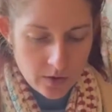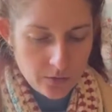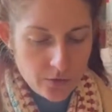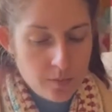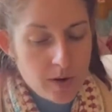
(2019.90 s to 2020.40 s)

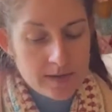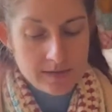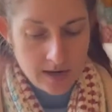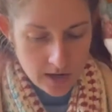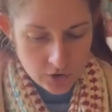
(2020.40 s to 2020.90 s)
from my
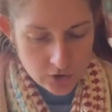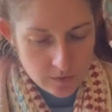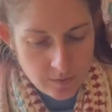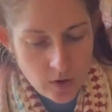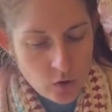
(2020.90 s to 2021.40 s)
stash.
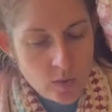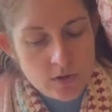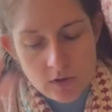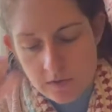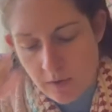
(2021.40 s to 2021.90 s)
I
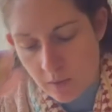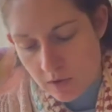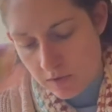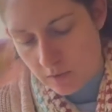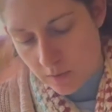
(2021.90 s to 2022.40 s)
always use
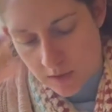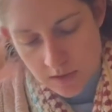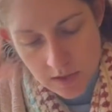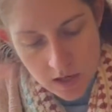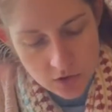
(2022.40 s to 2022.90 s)
fabrics from my
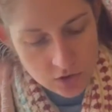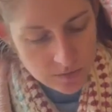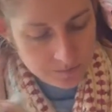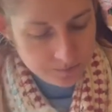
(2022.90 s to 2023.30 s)
stash.